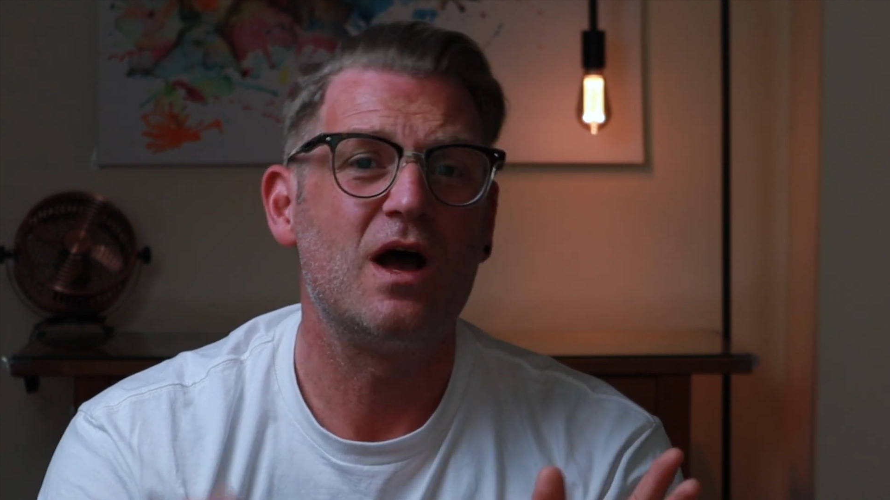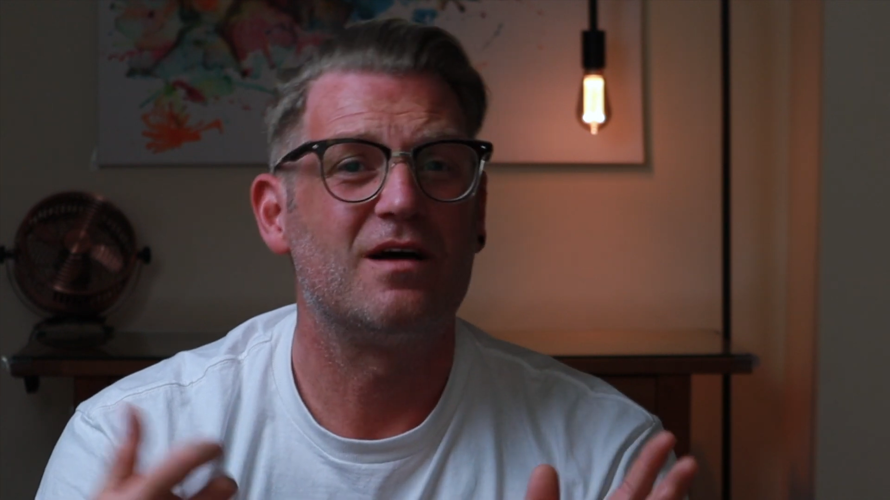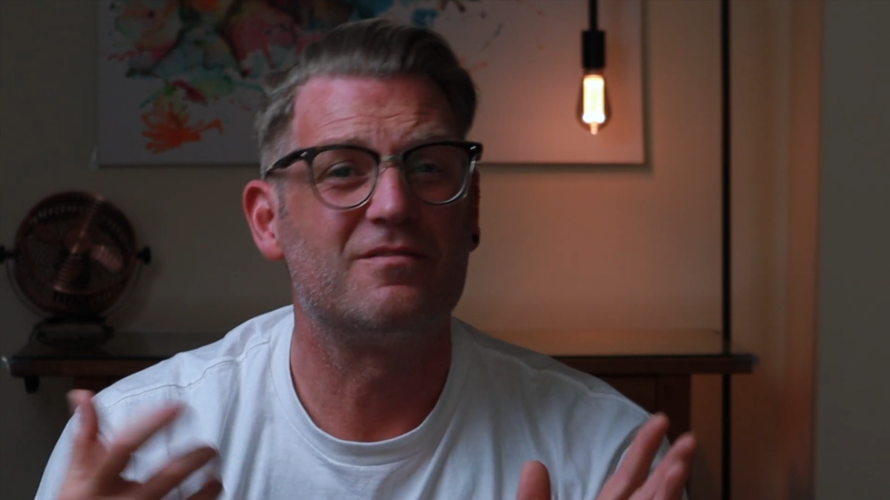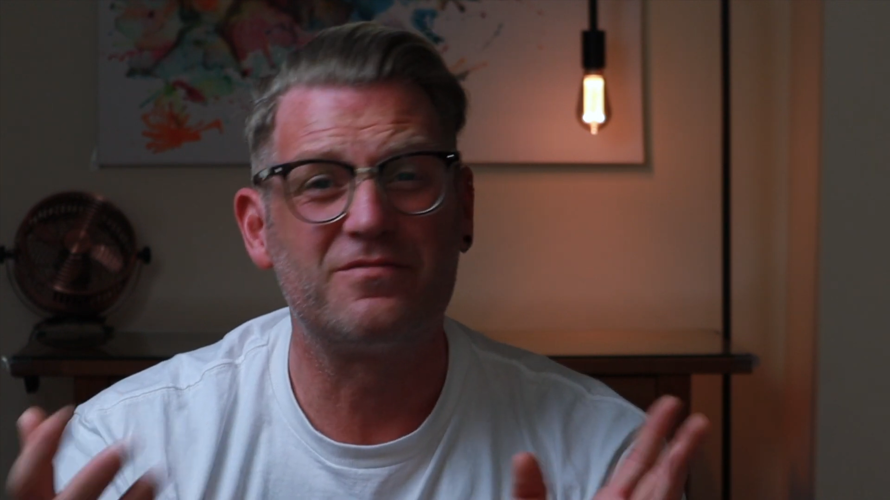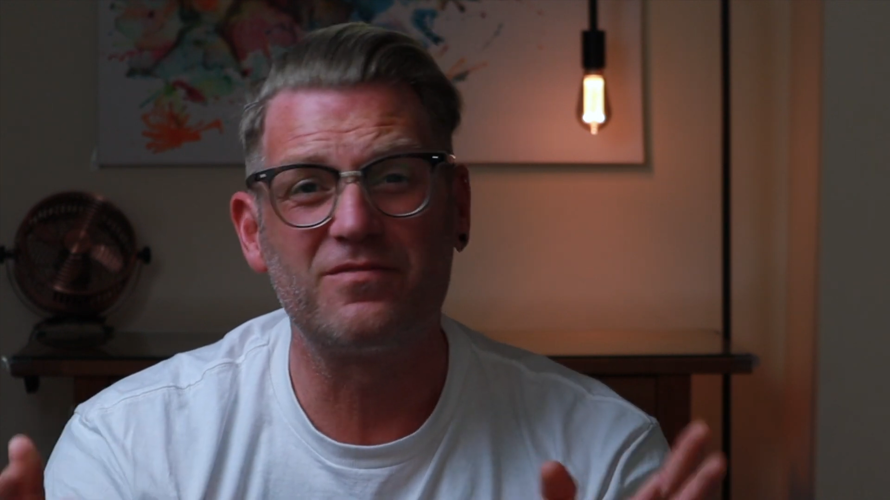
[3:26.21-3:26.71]

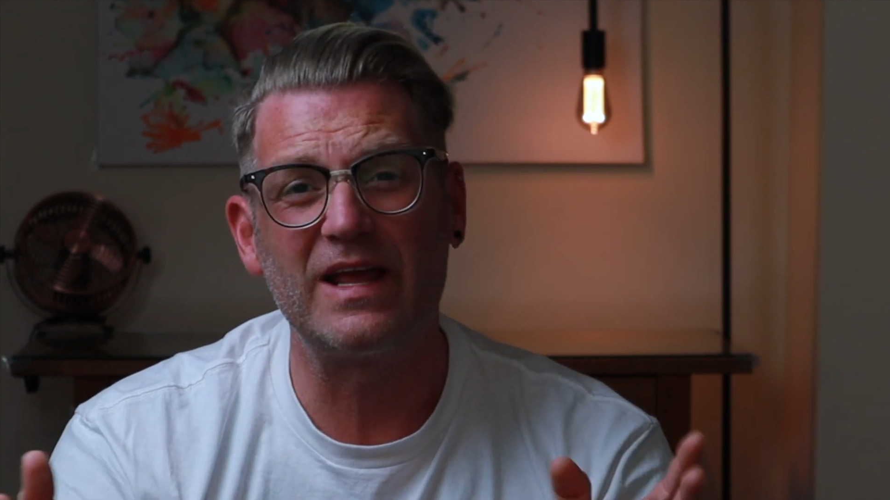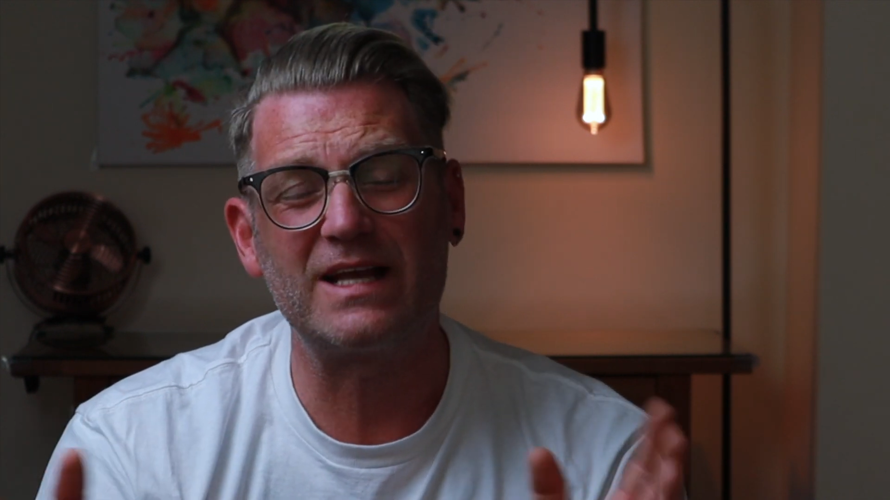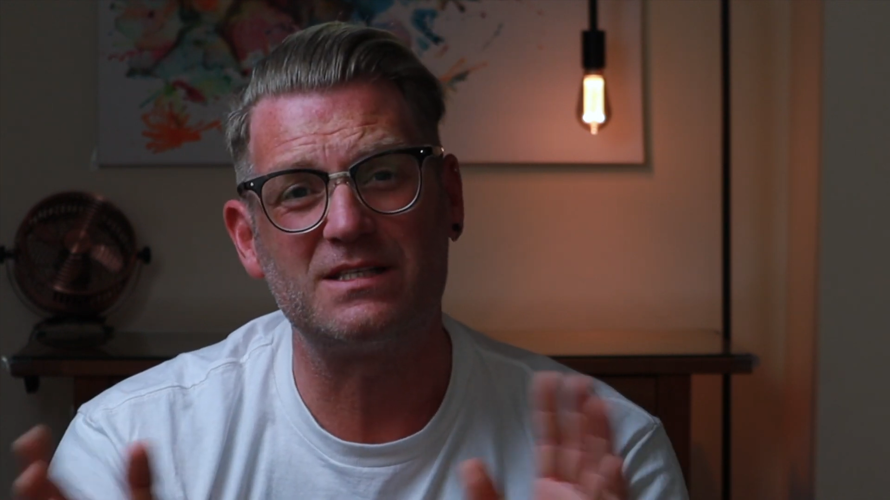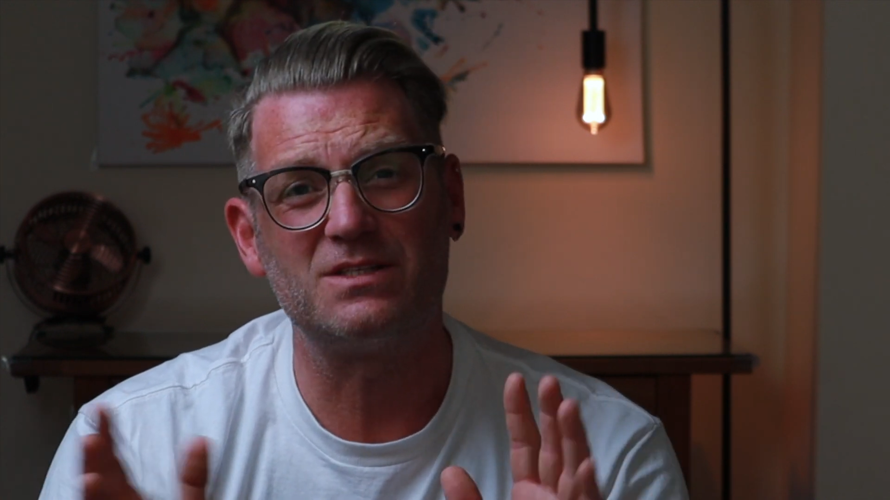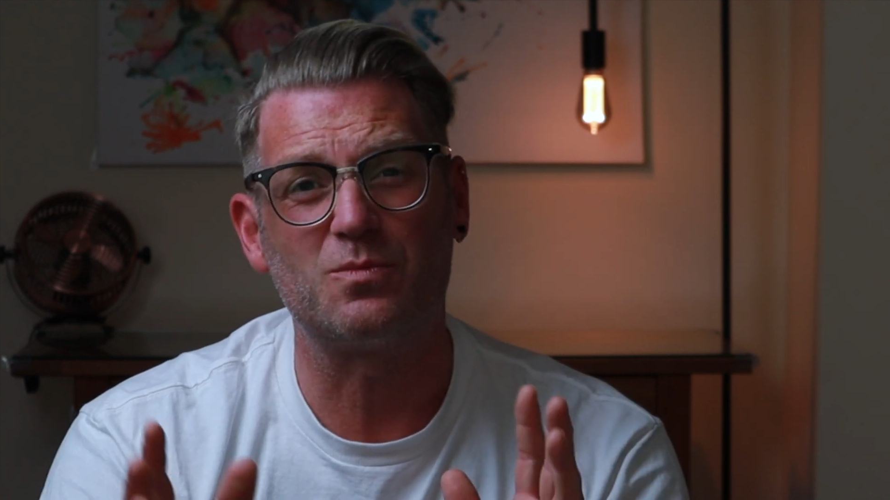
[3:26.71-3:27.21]
and
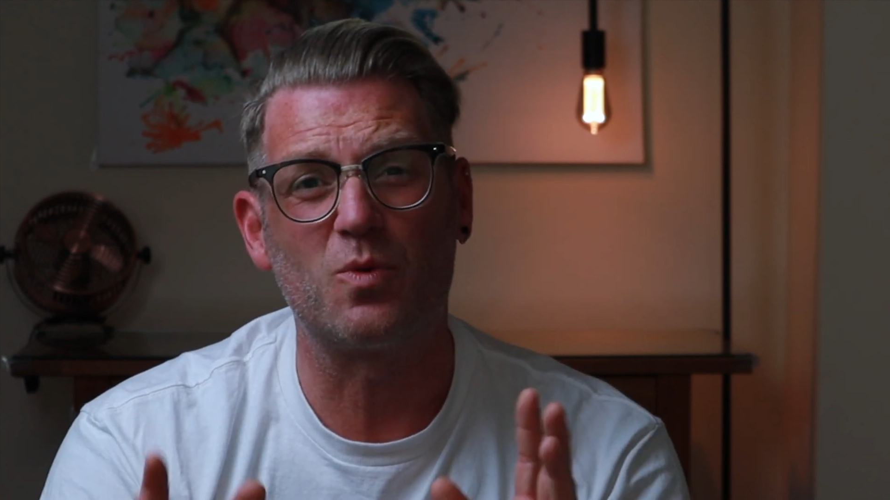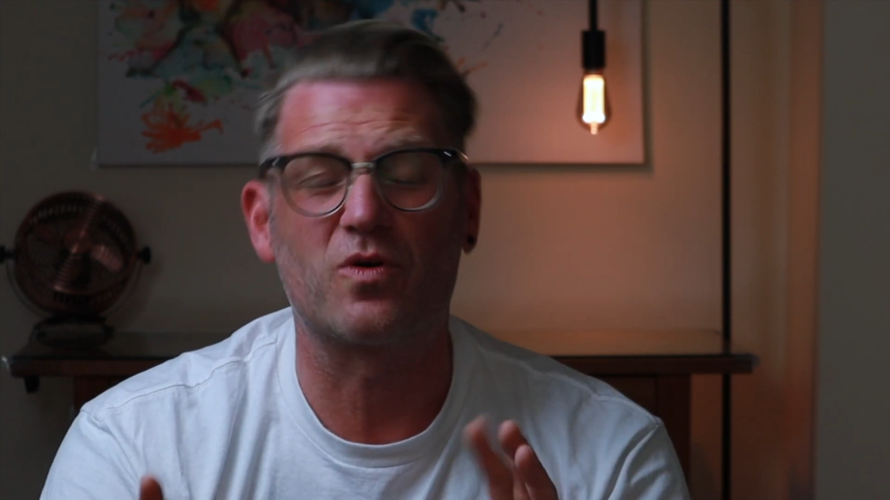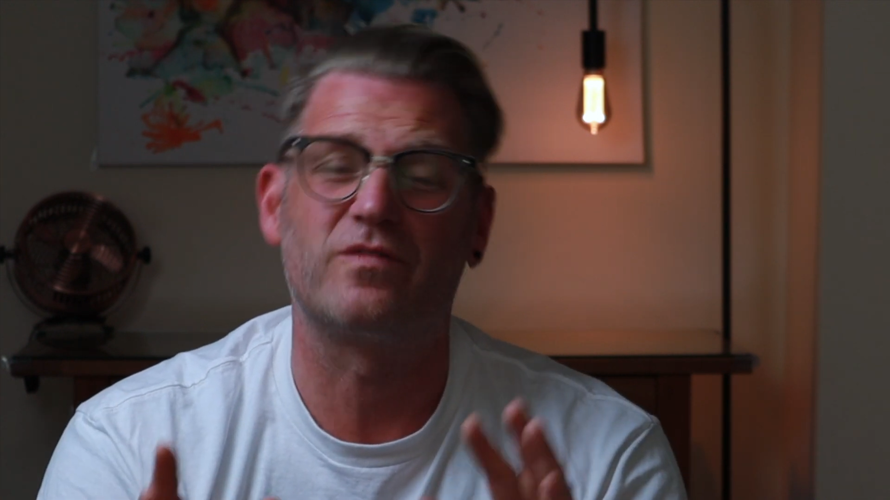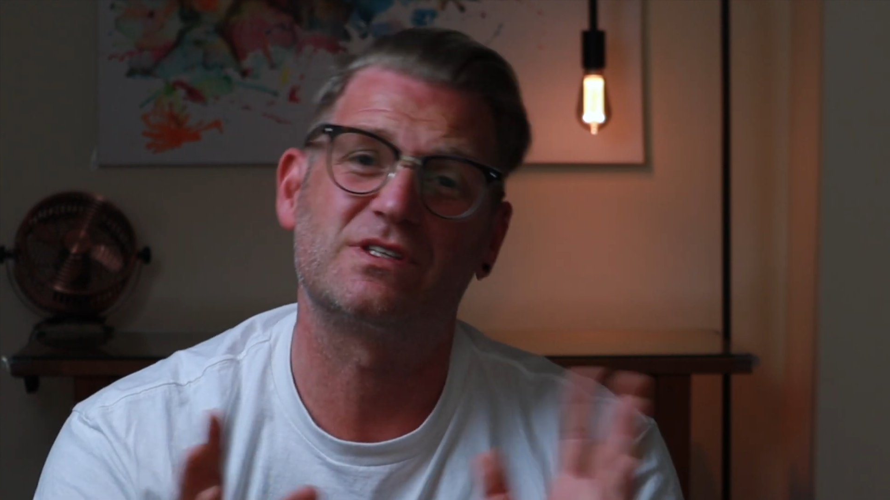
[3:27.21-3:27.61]
flicked into more of